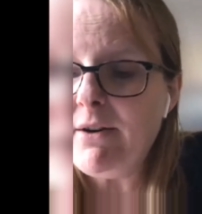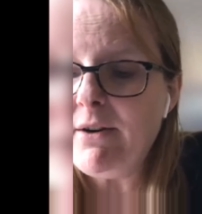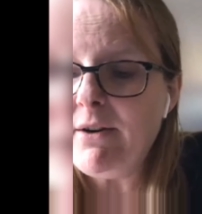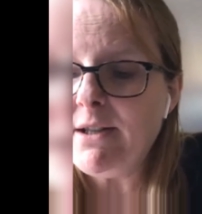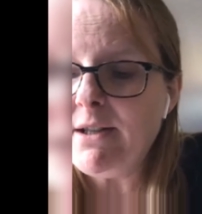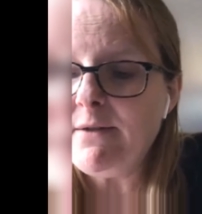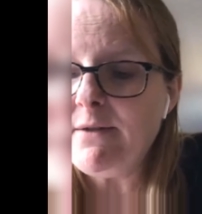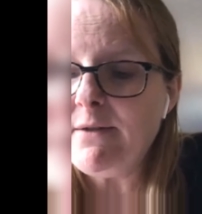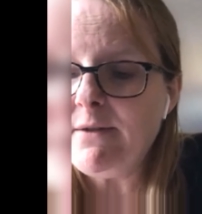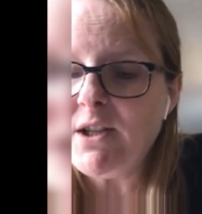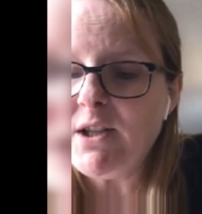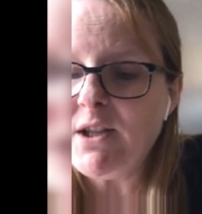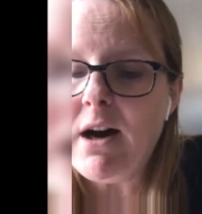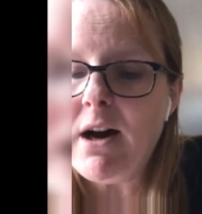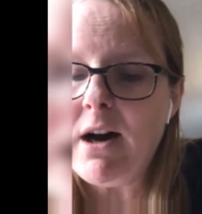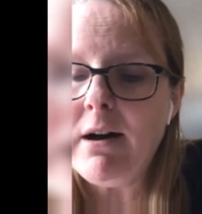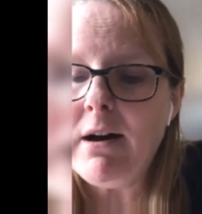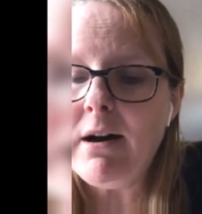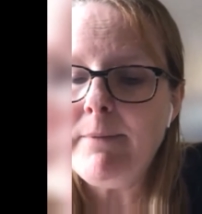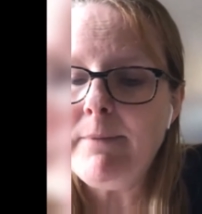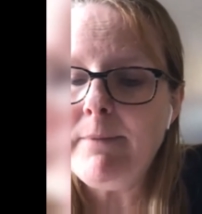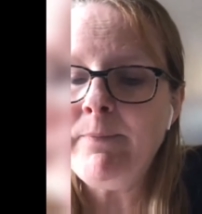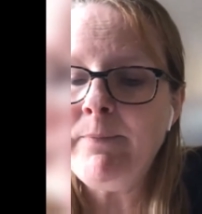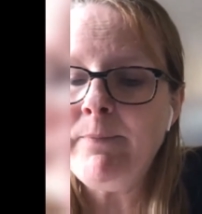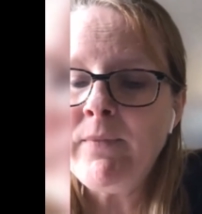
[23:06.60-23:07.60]
period of
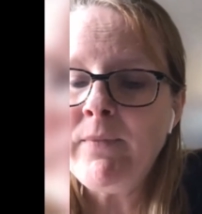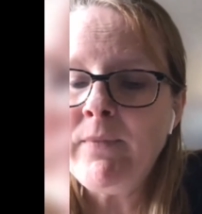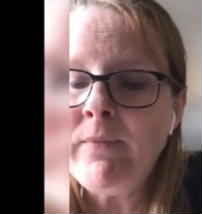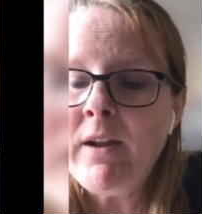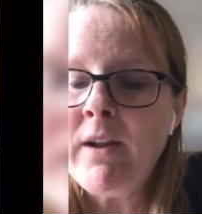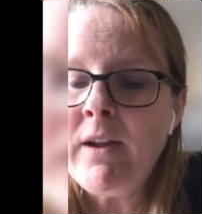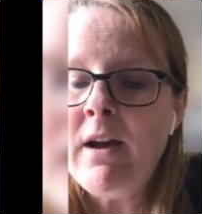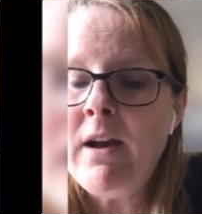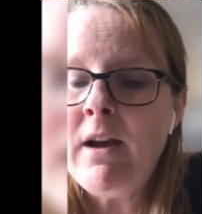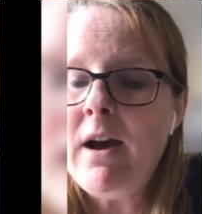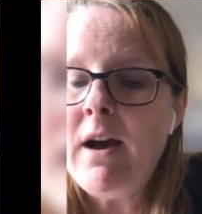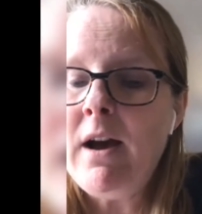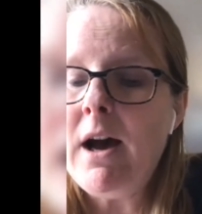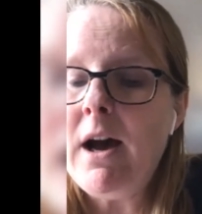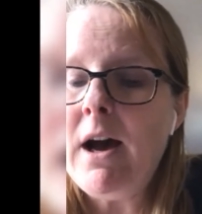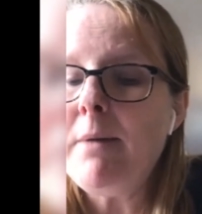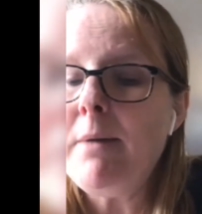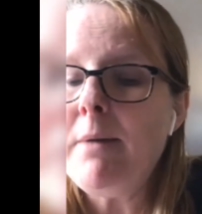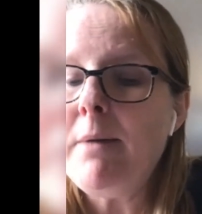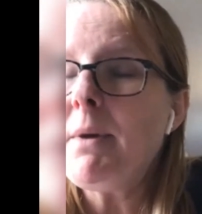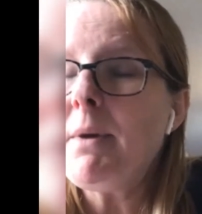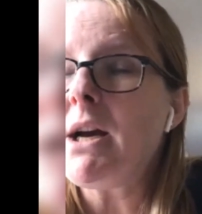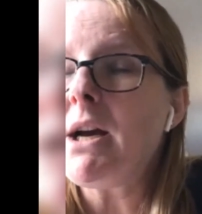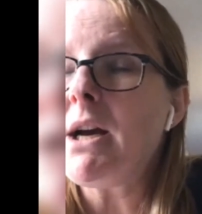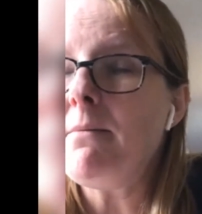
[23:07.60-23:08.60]
time.
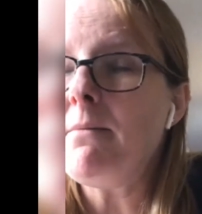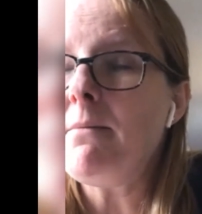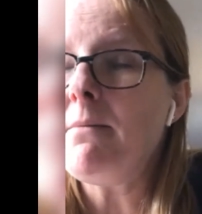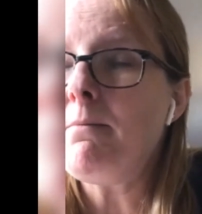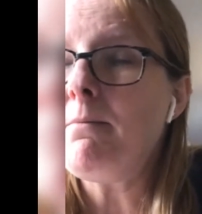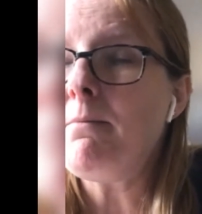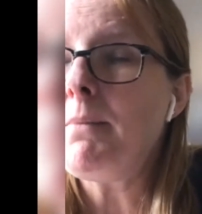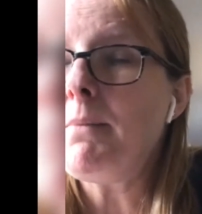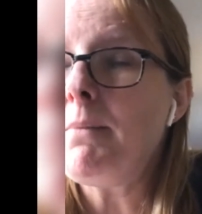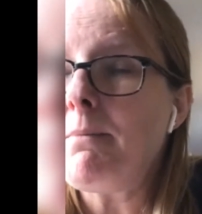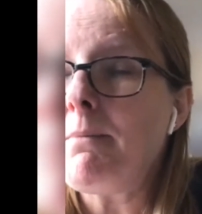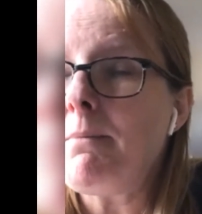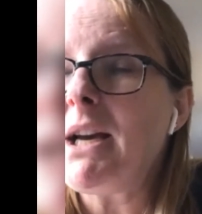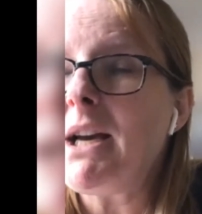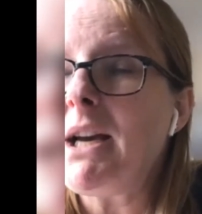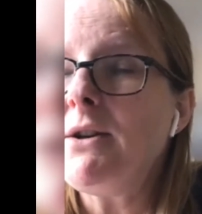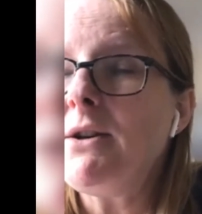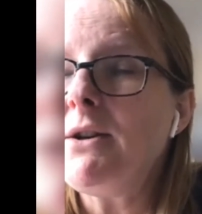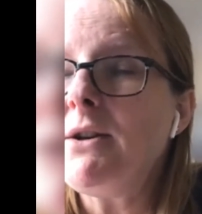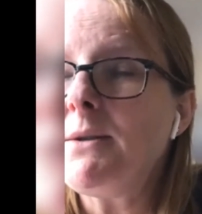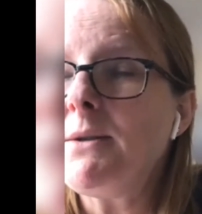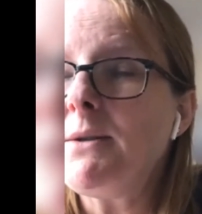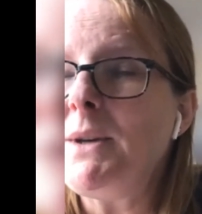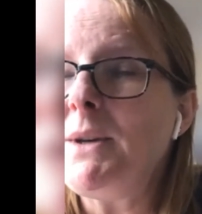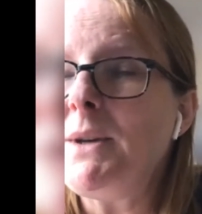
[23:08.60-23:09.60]
But
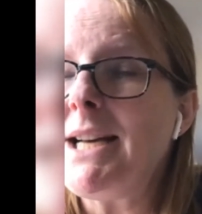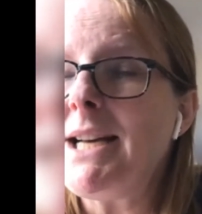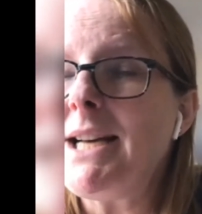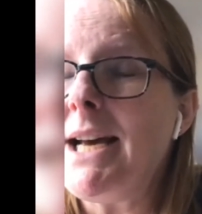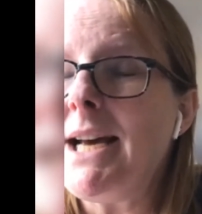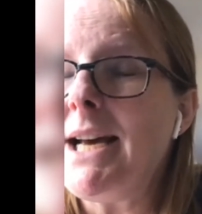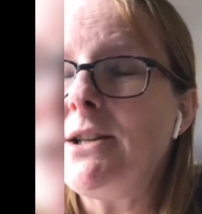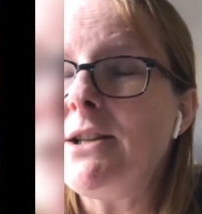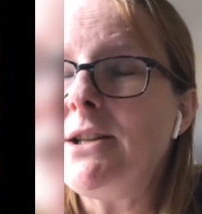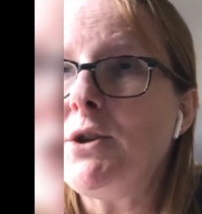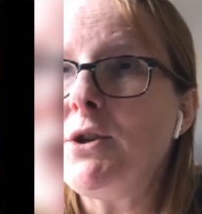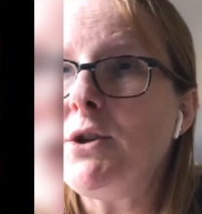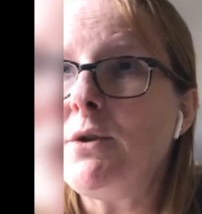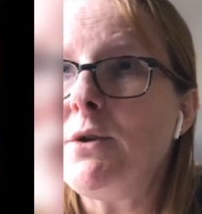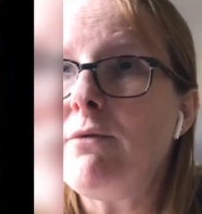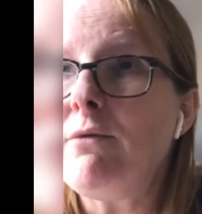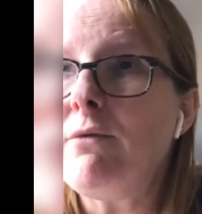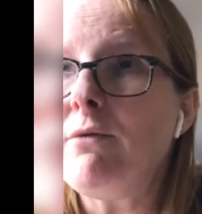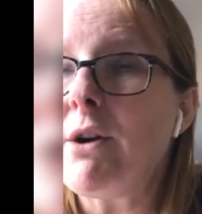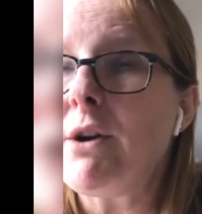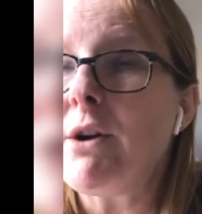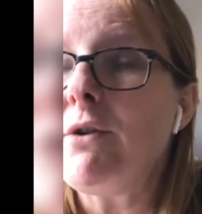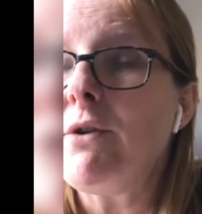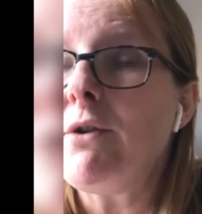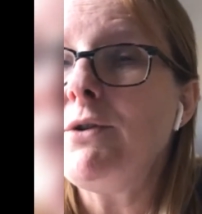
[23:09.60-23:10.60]
because we tend to
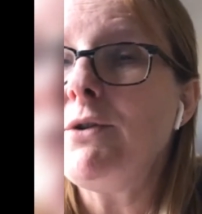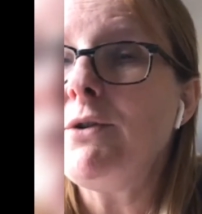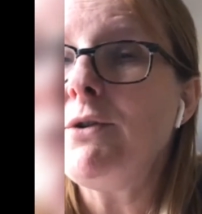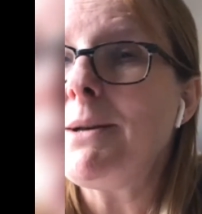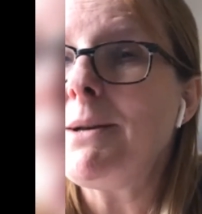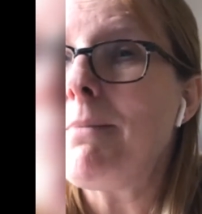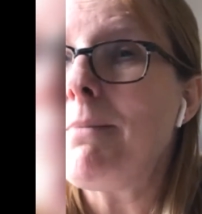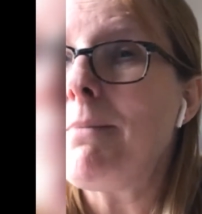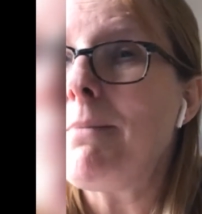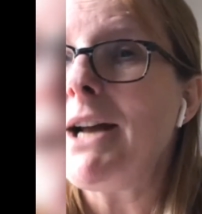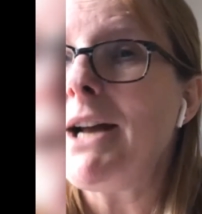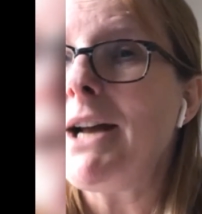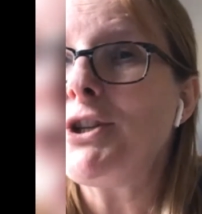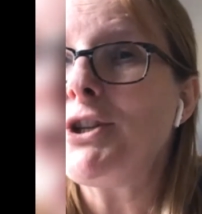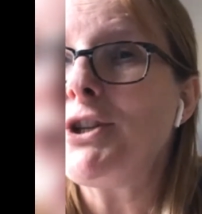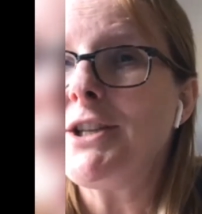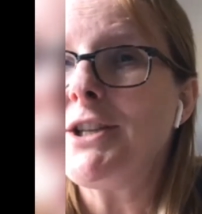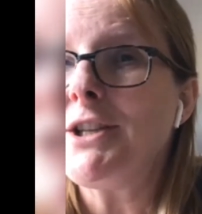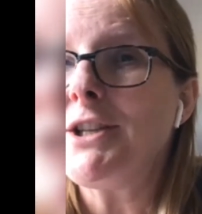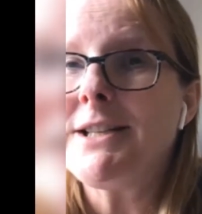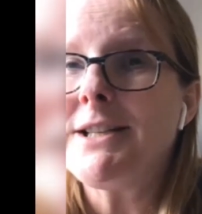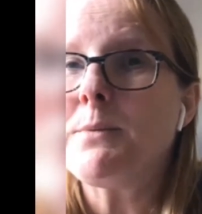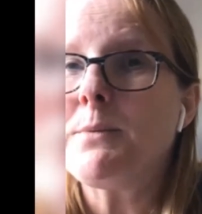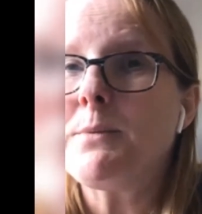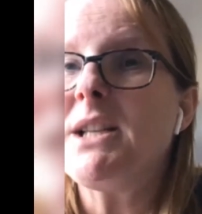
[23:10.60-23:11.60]
recruit in
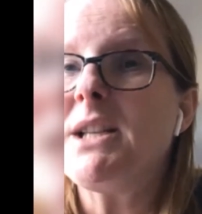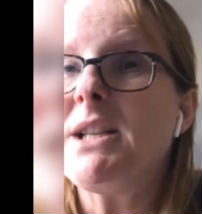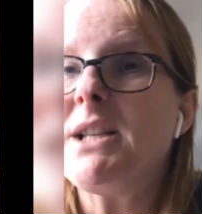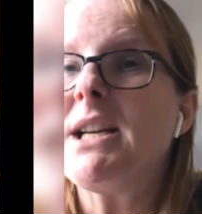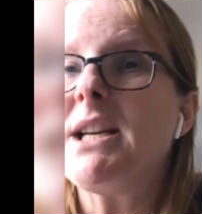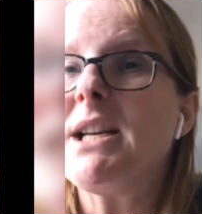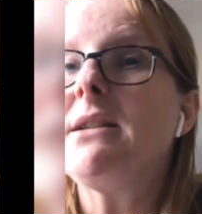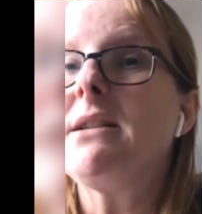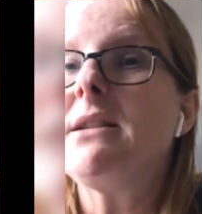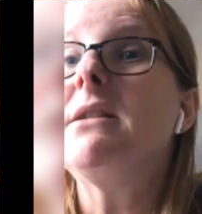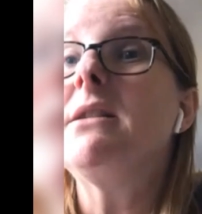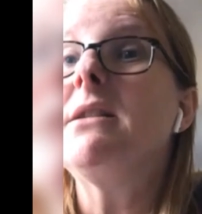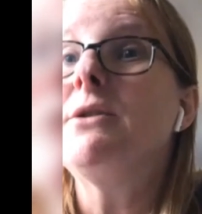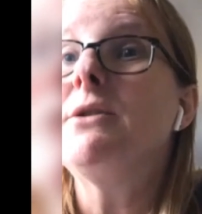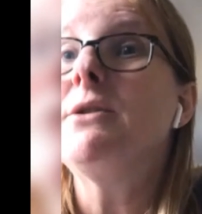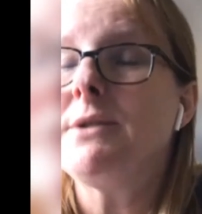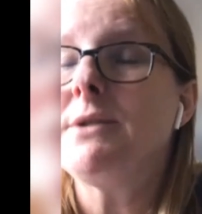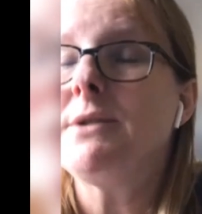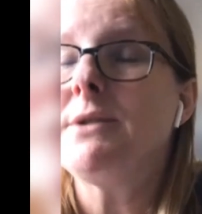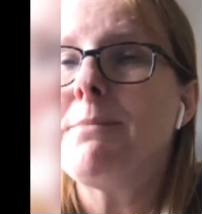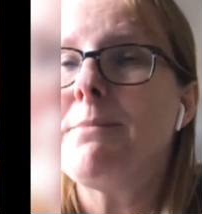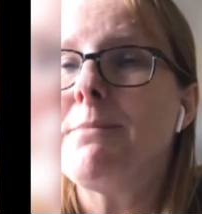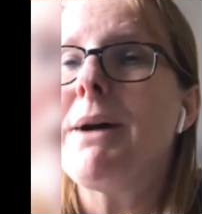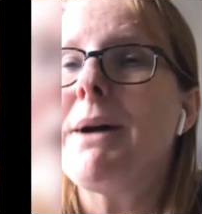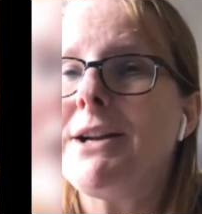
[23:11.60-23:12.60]
batches, we tend to
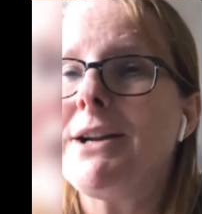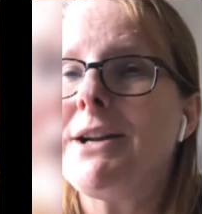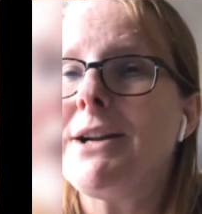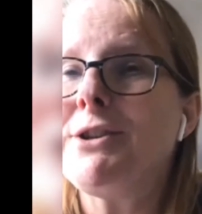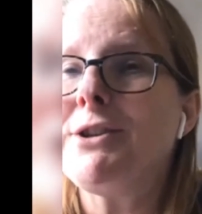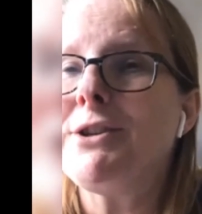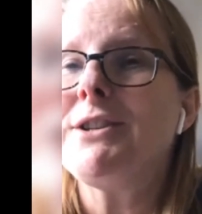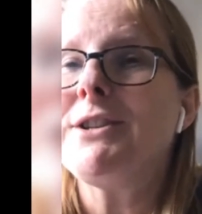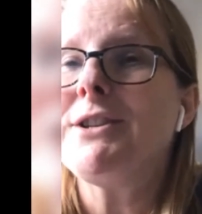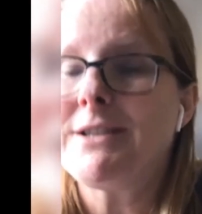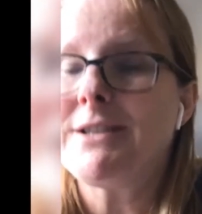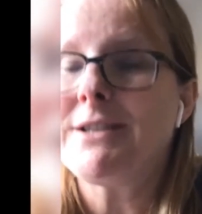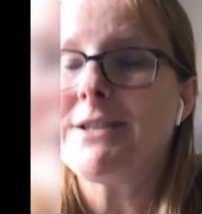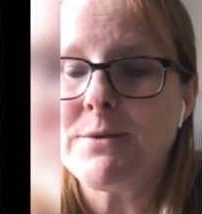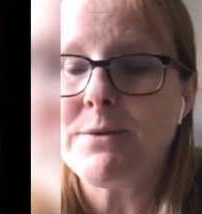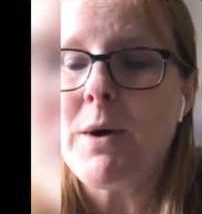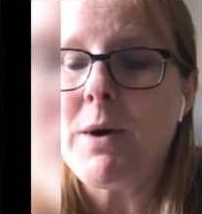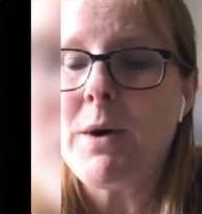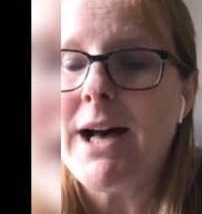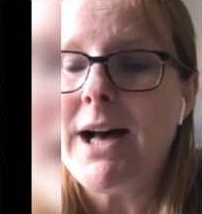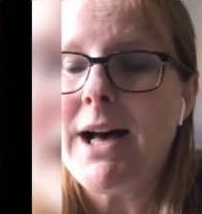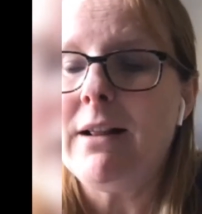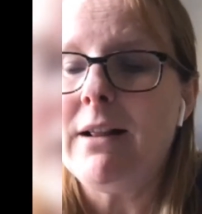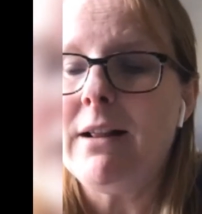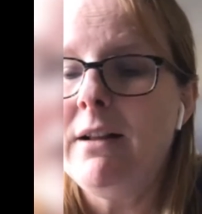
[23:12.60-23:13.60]
lose in batches as
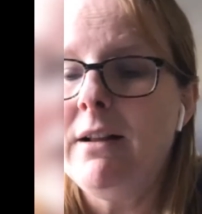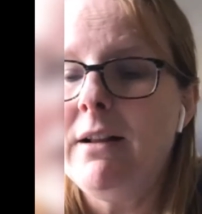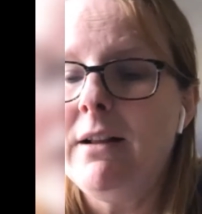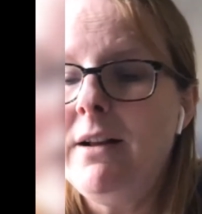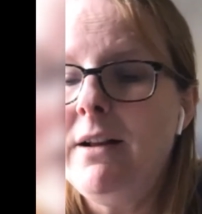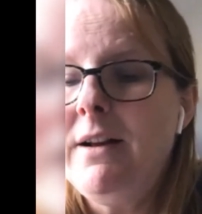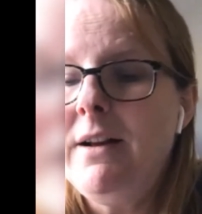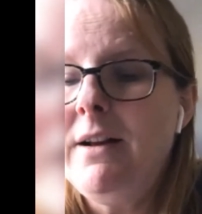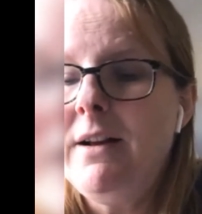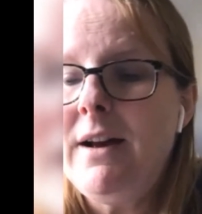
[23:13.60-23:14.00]
well.